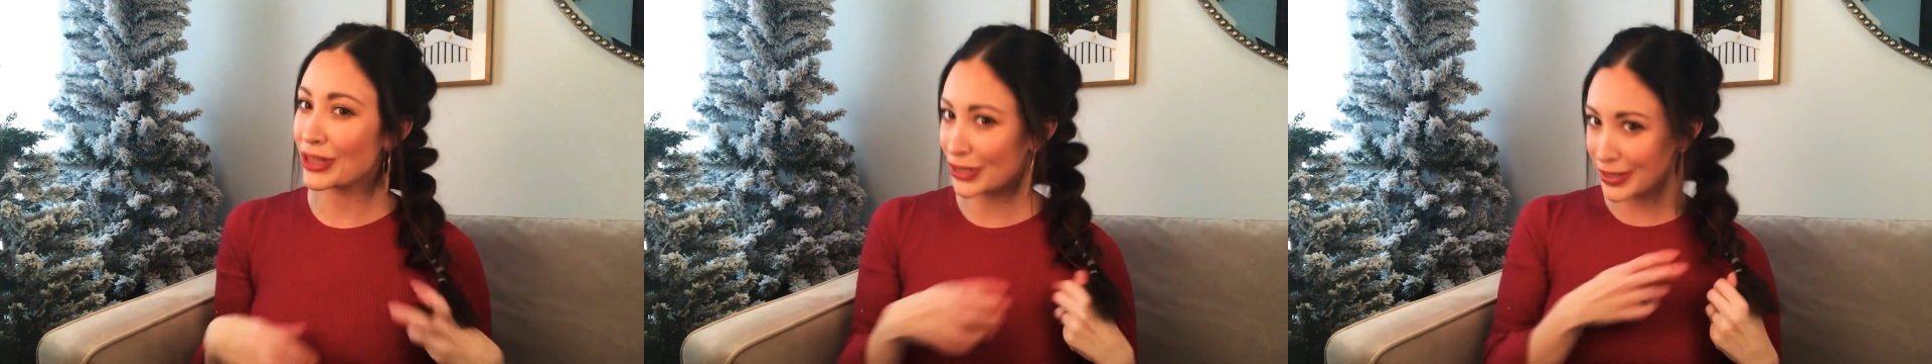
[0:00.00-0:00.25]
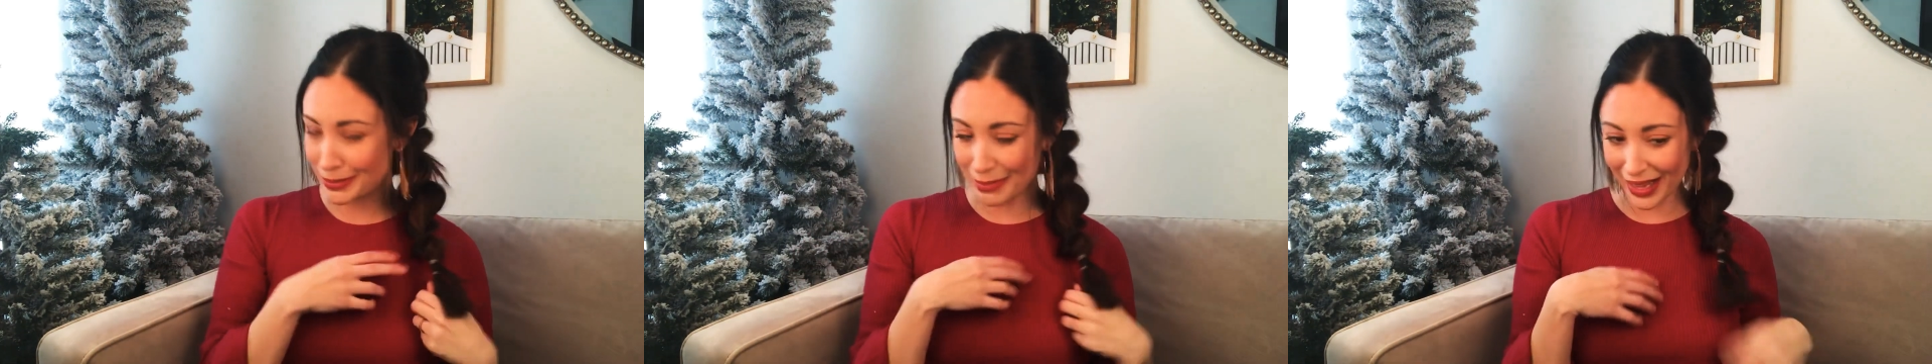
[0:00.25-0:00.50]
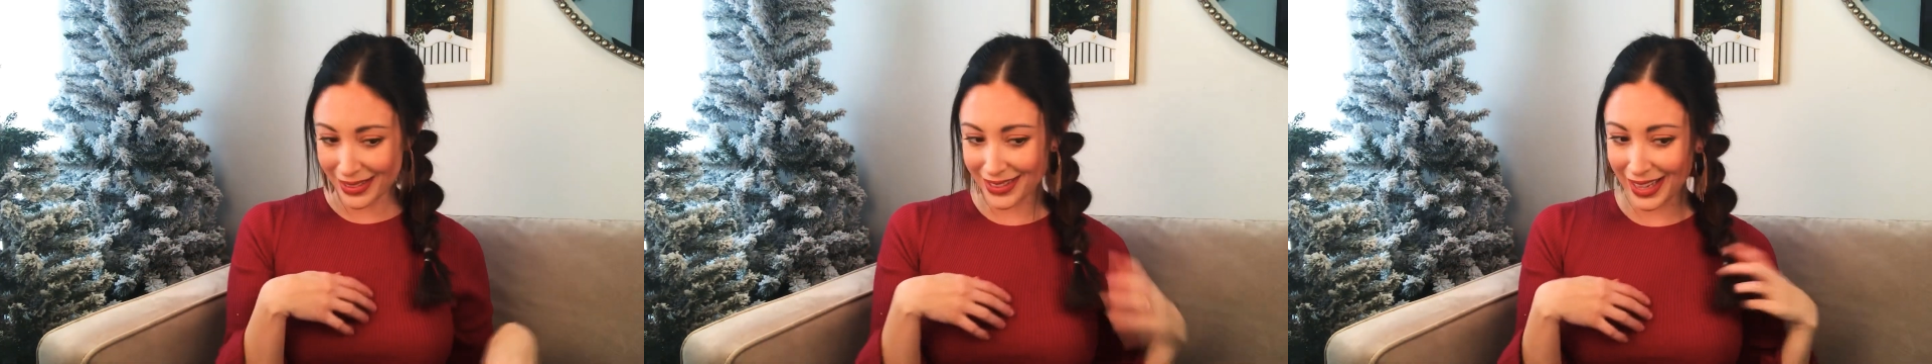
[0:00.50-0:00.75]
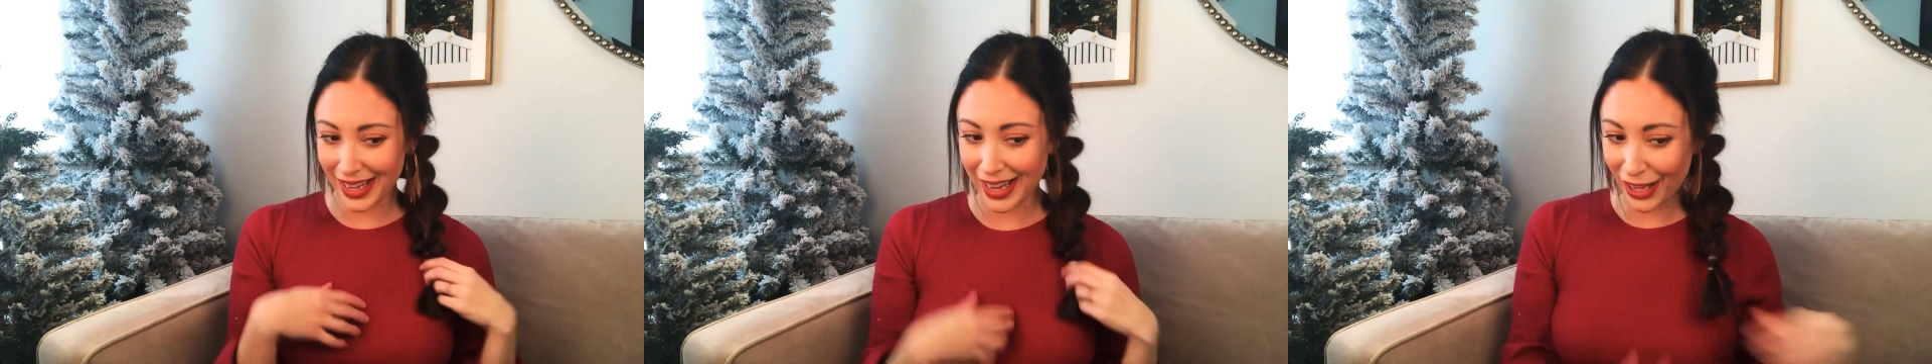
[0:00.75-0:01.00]
It looks
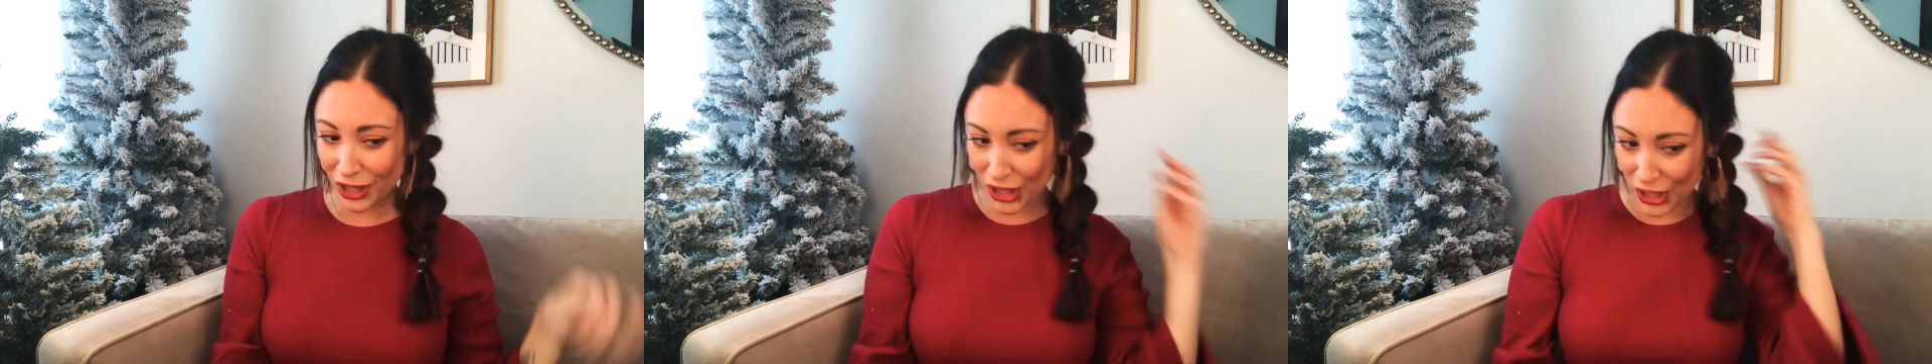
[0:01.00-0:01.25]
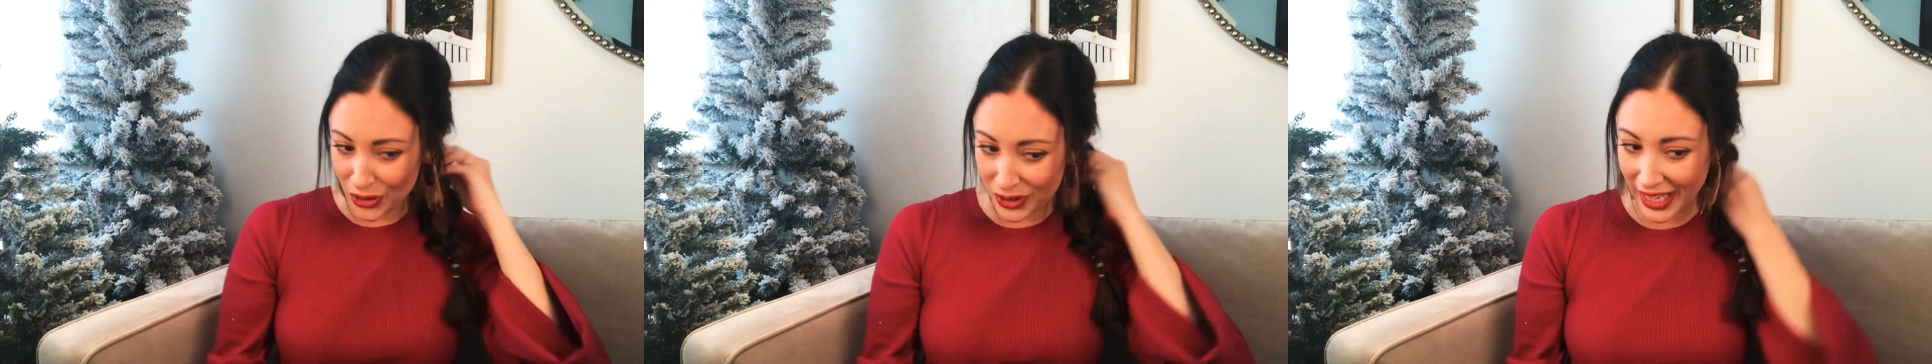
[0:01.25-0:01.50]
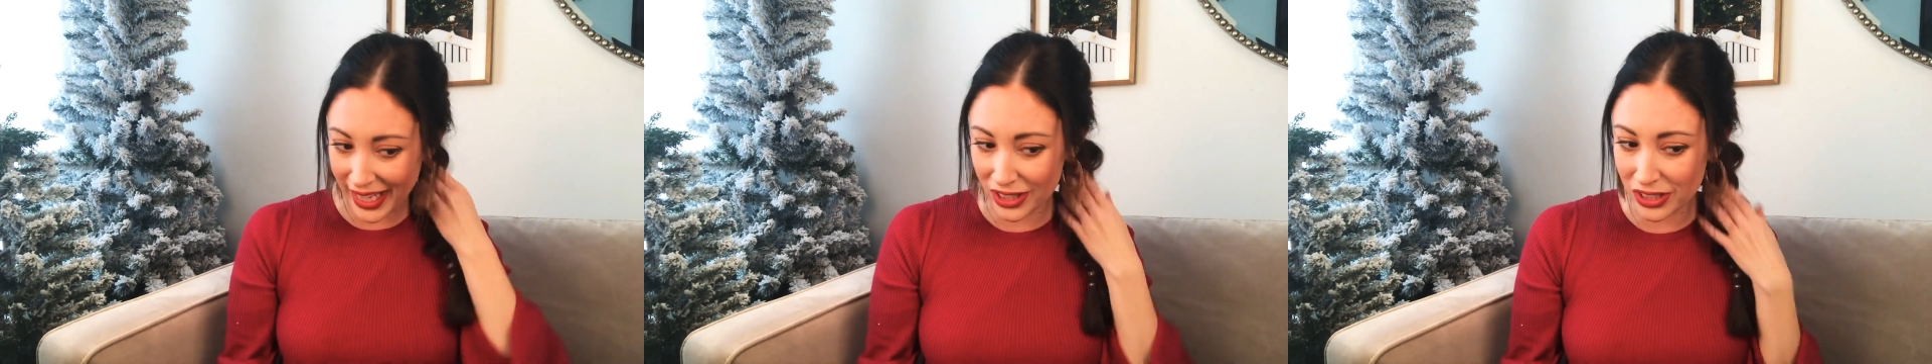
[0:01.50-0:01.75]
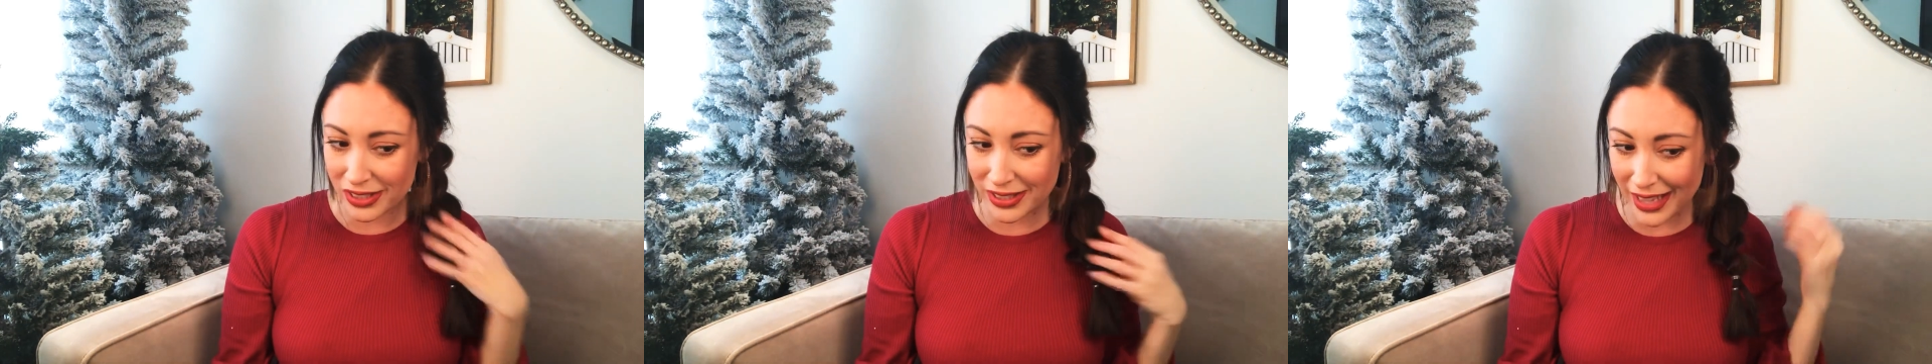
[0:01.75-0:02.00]
messy and cute, like
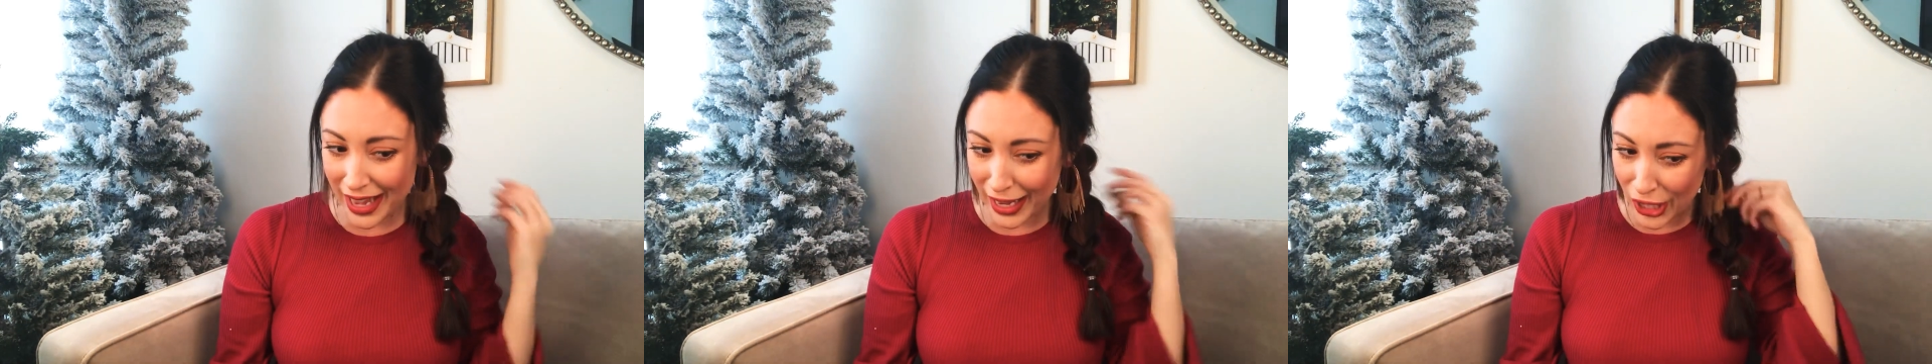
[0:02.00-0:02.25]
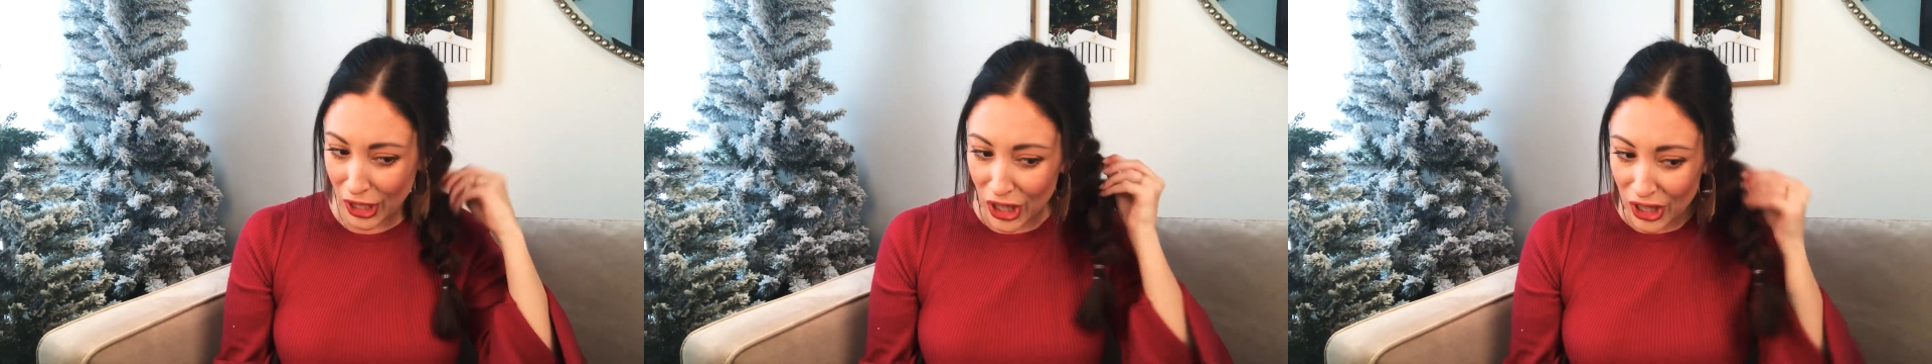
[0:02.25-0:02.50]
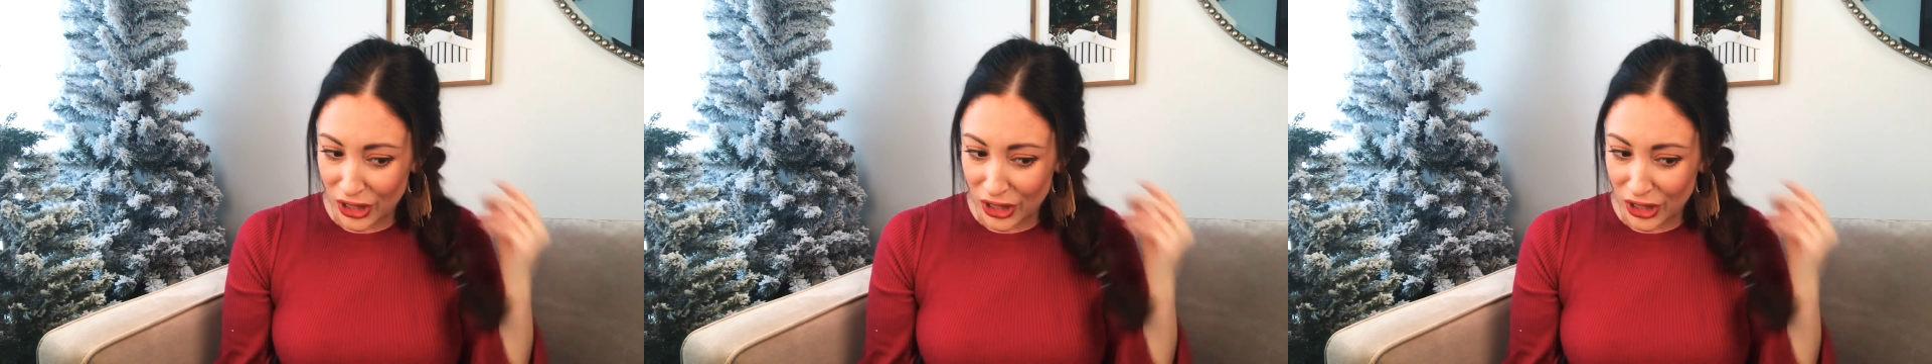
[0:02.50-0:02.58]
it looks like